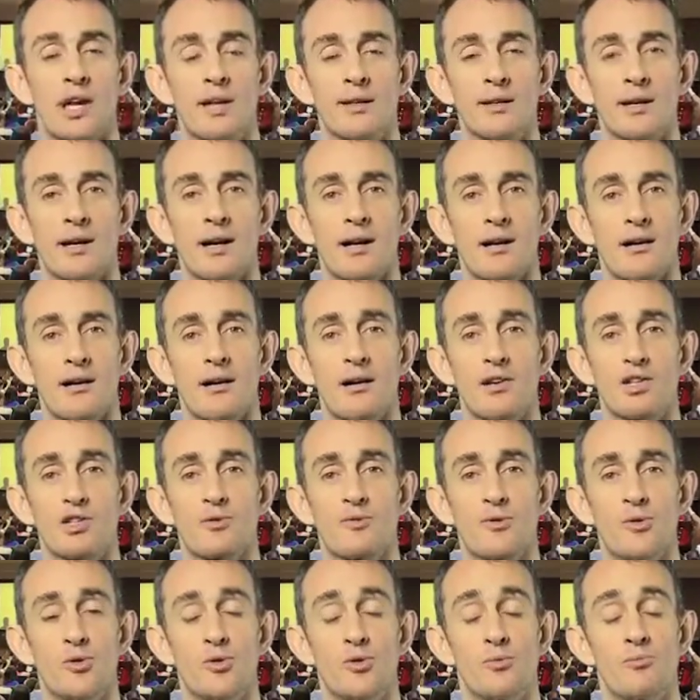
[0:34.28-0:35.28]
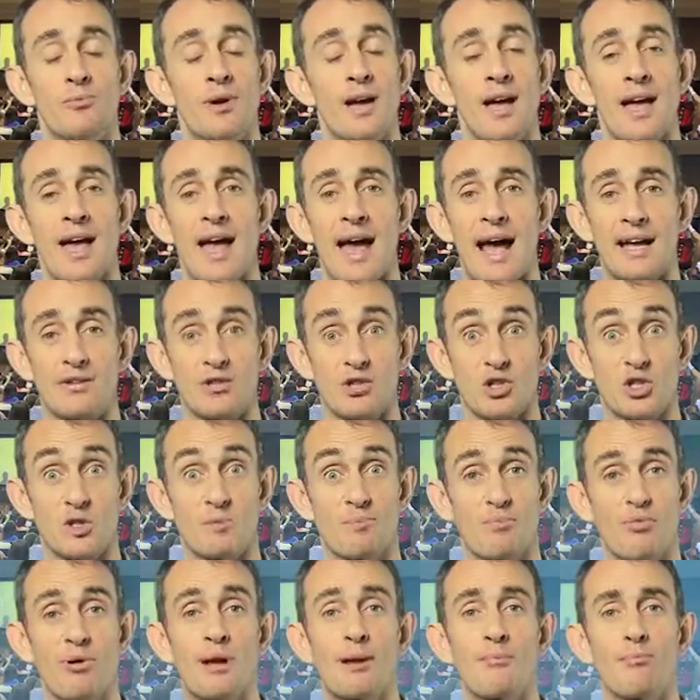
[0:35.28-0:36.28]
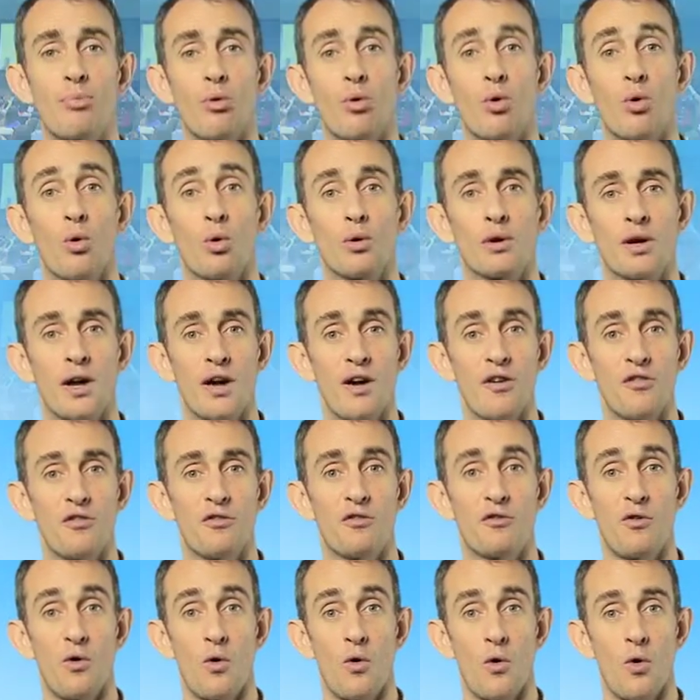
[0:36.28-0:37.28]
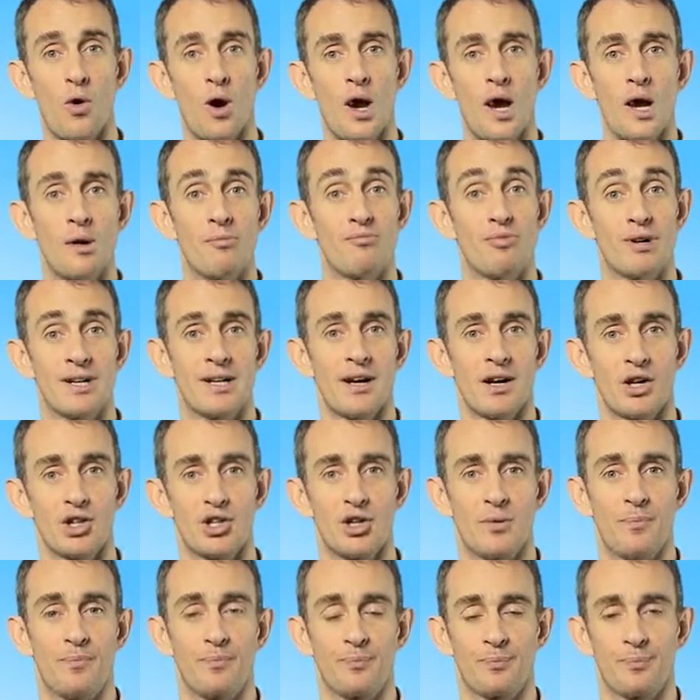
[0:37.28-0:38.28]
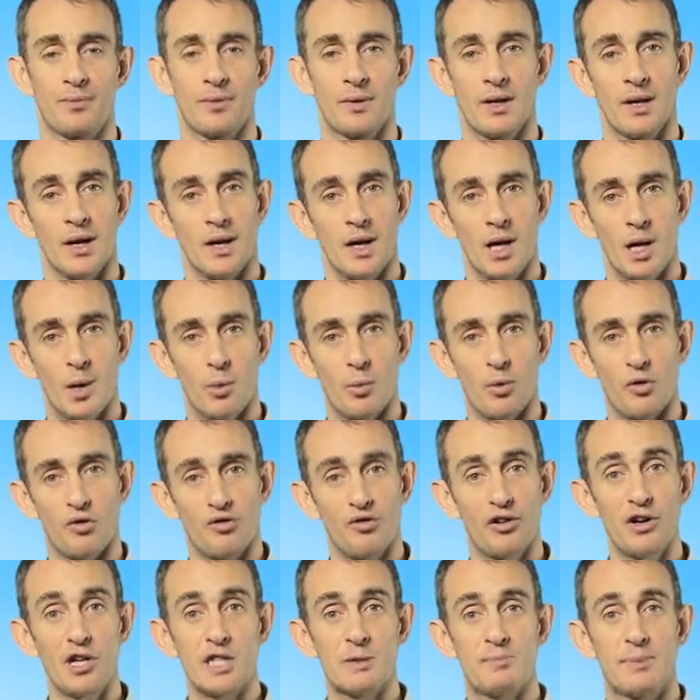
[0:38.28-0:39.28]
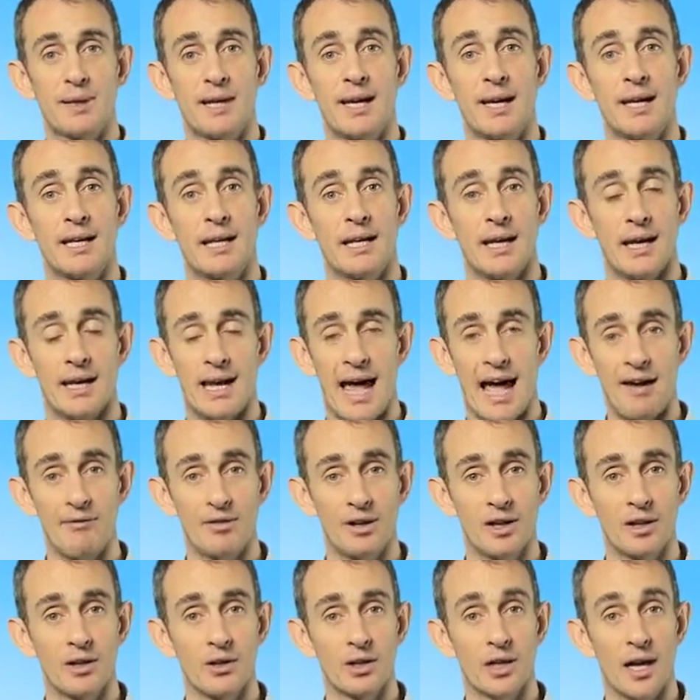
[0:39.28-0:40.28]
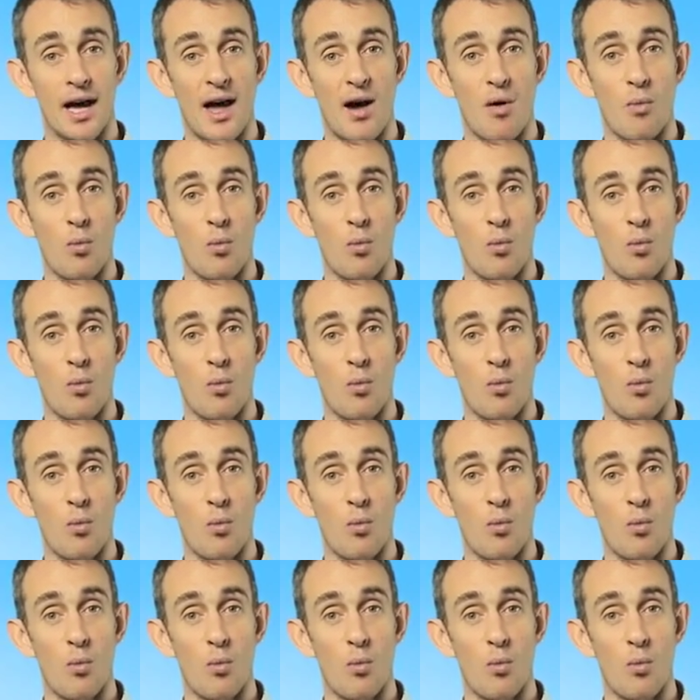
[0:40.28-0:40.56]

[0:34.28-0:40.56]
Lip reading: in the classroom as a springboard for production. We'll first begin at having a look at